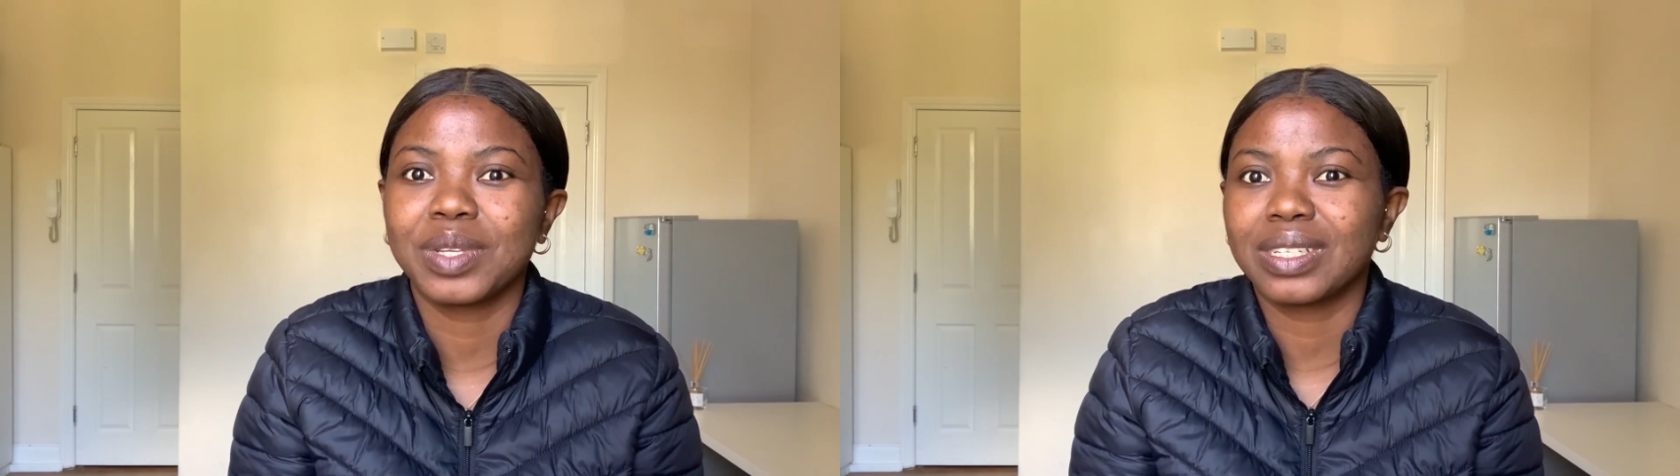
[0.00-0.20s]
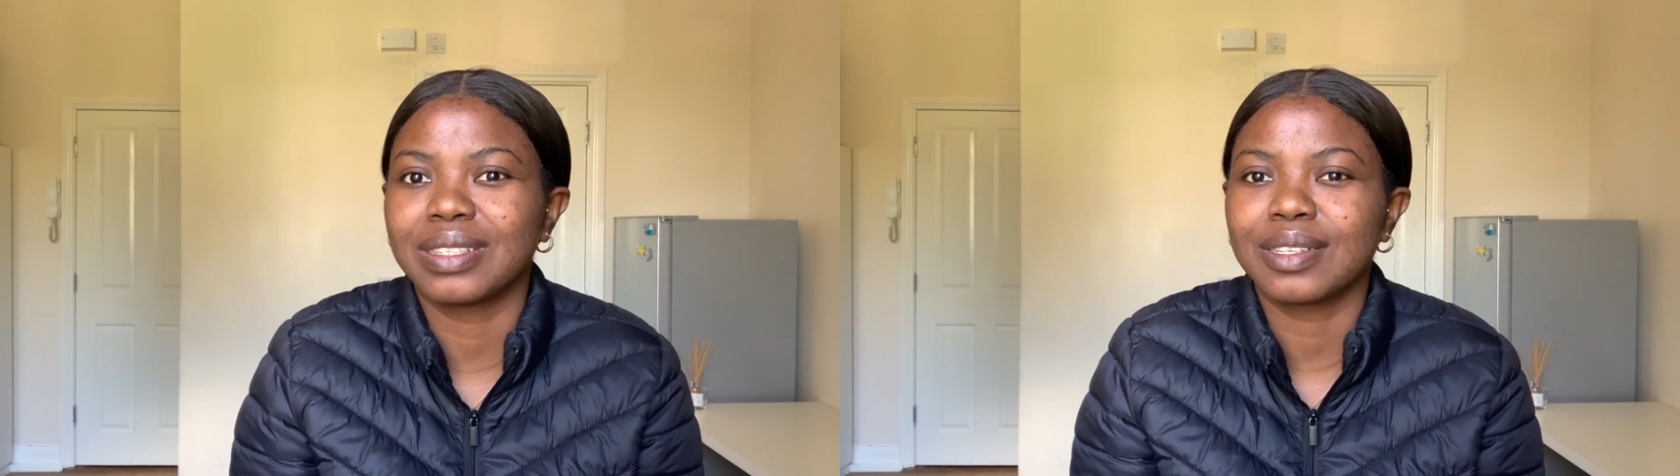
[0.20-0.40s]

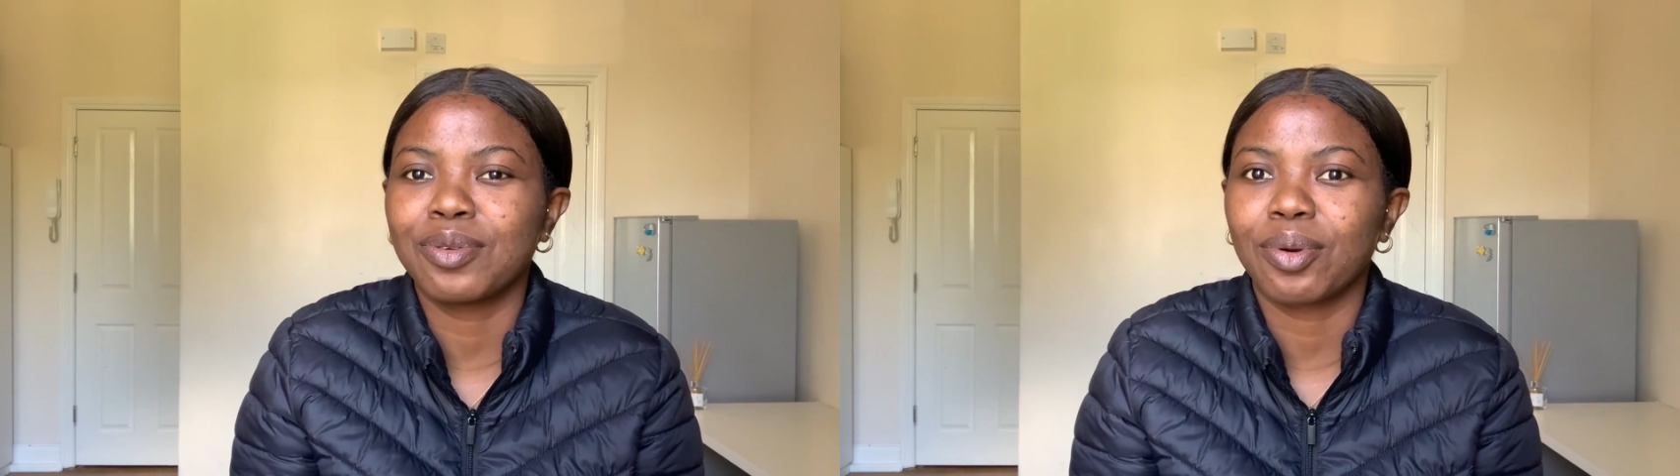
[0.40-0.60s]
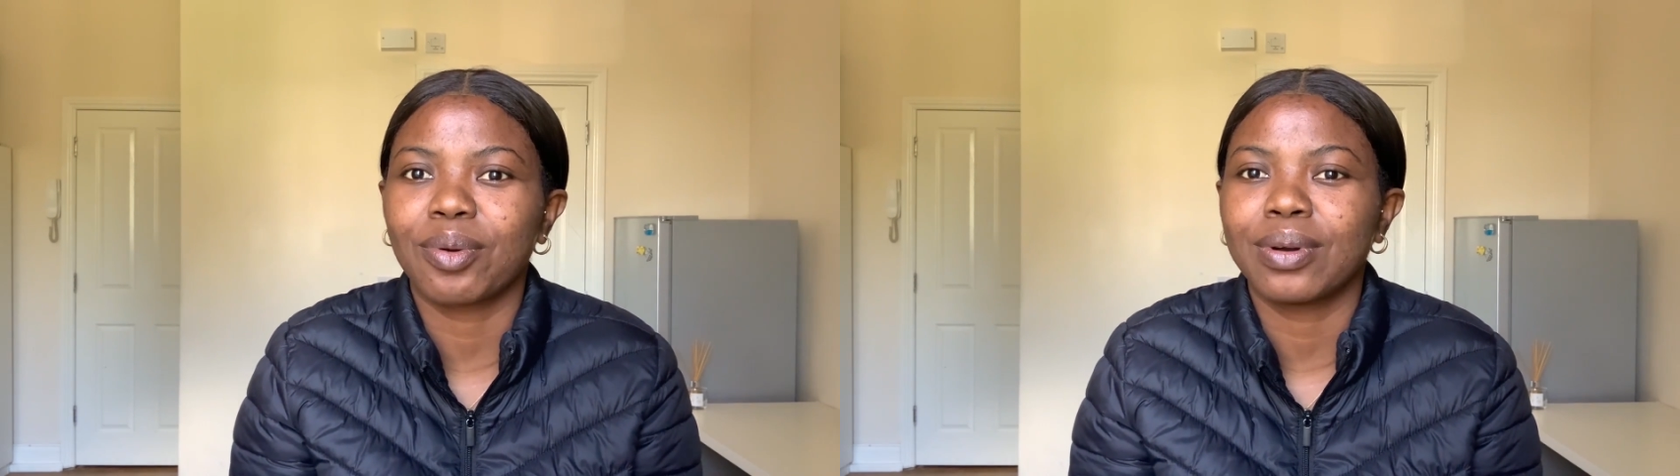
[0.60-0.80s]
which is the
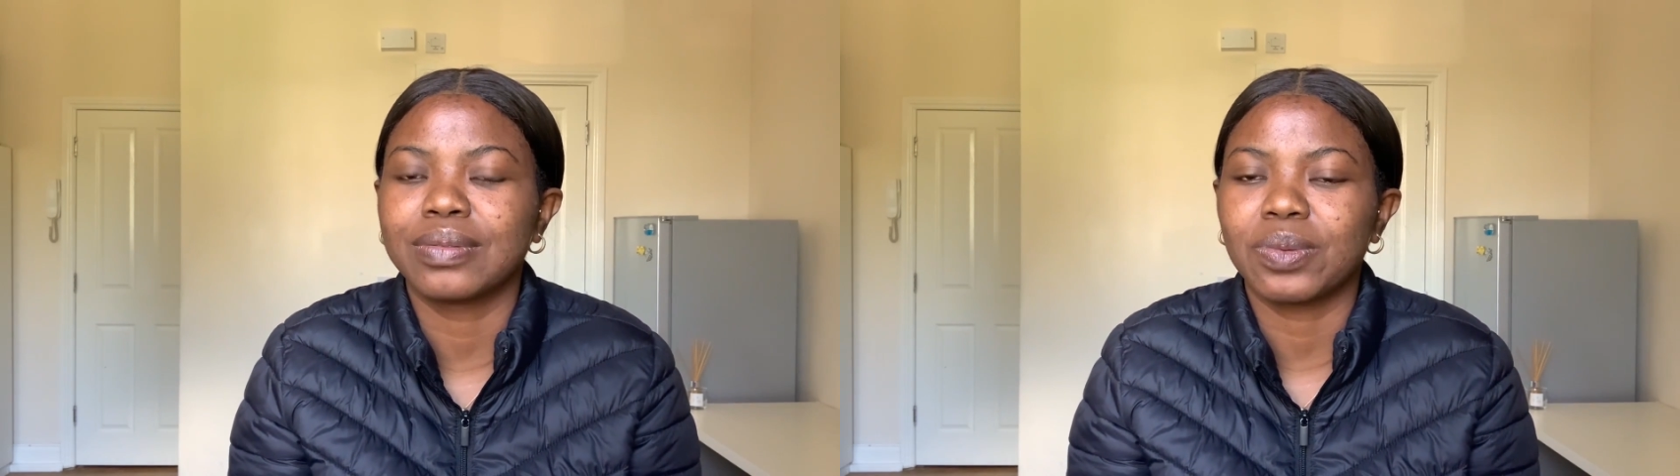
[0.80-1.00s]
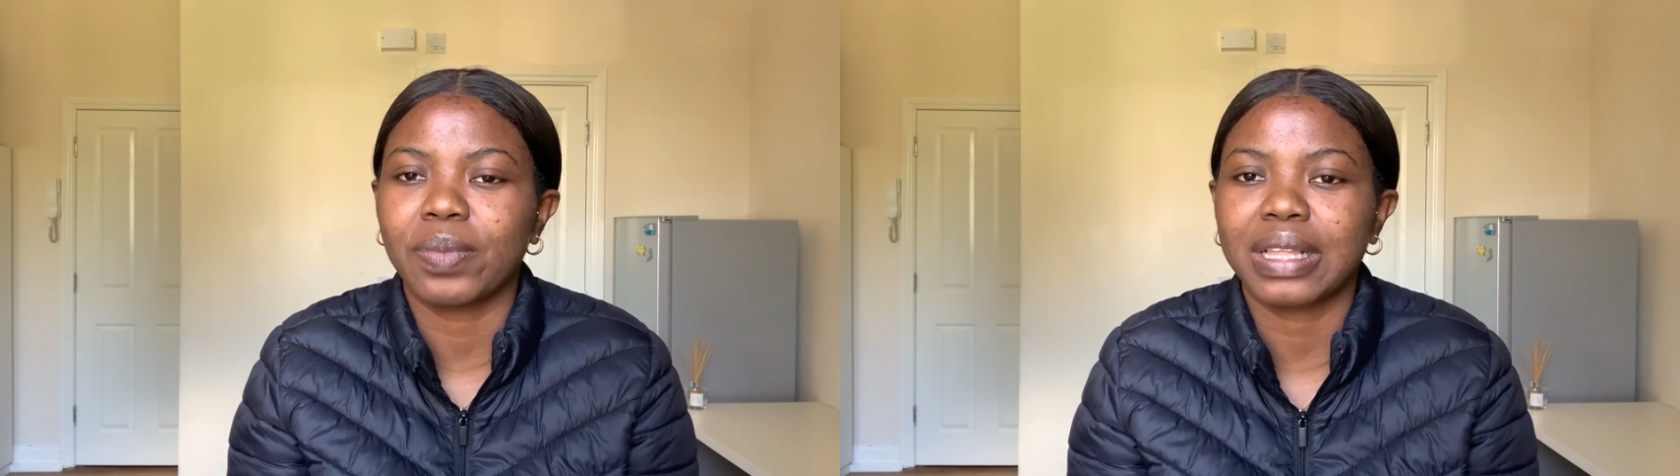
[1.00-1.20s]
core
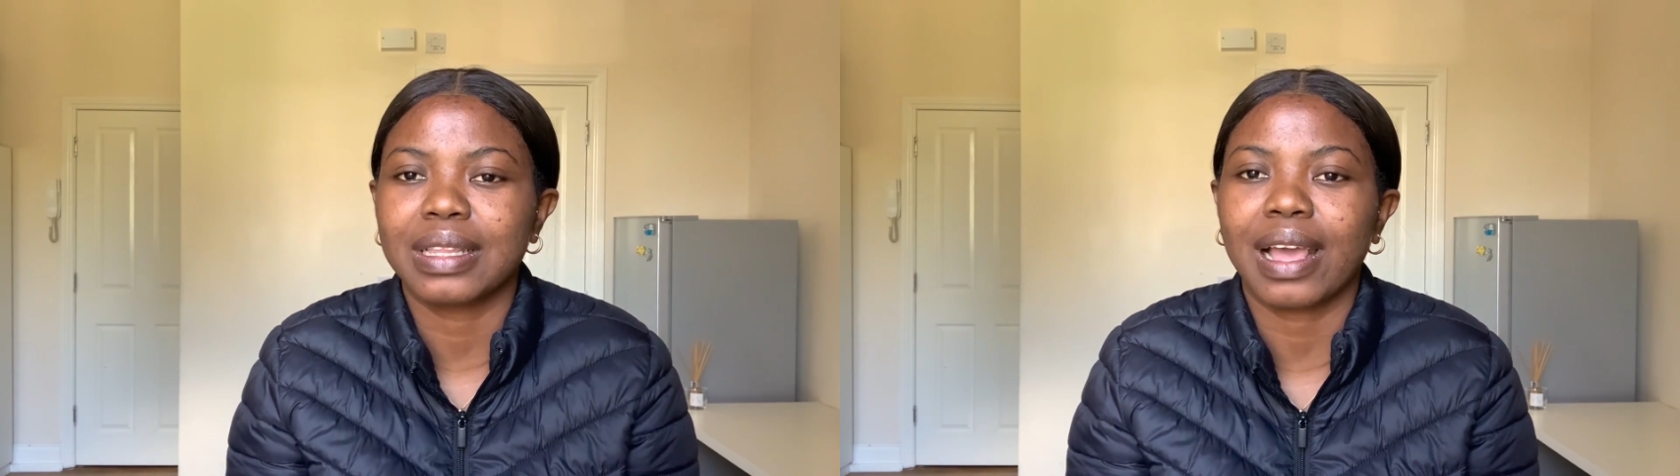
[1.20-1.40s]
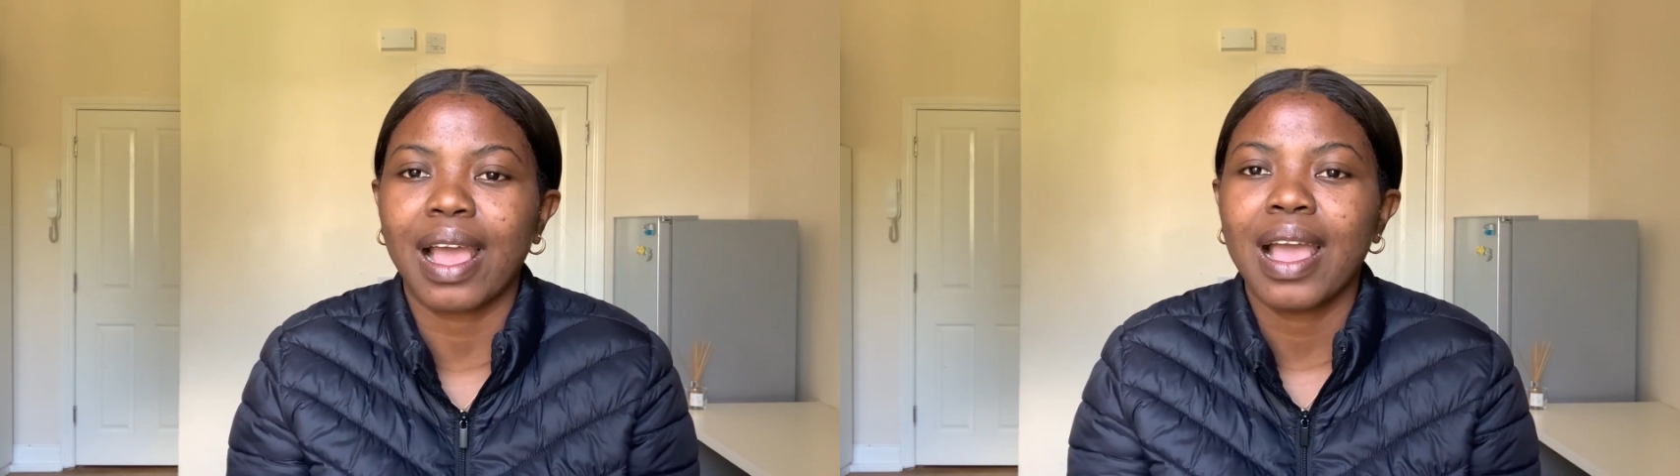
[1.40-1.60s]
of the
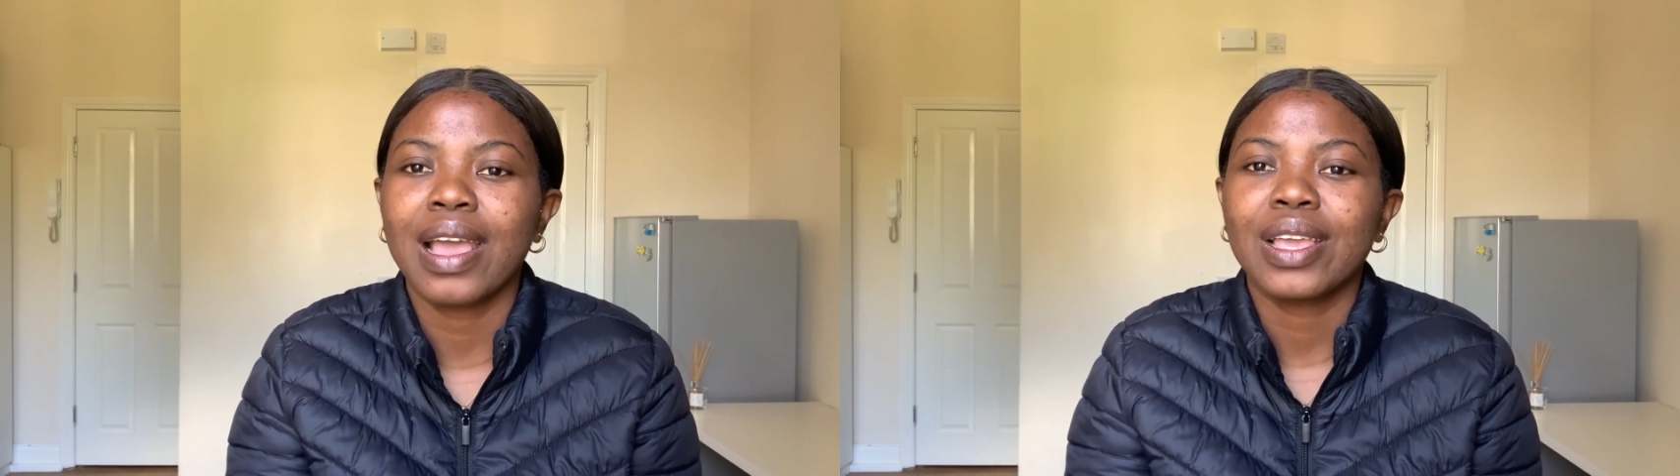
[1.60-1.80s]
matter.